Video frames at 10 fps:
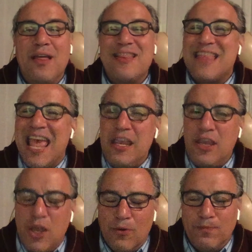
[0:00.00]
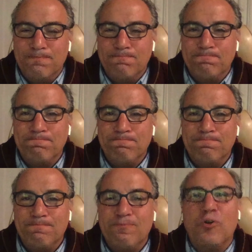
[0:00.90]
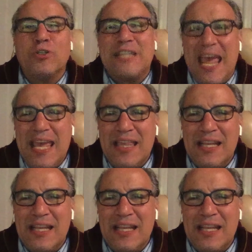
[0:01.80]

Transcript: Thank you for taking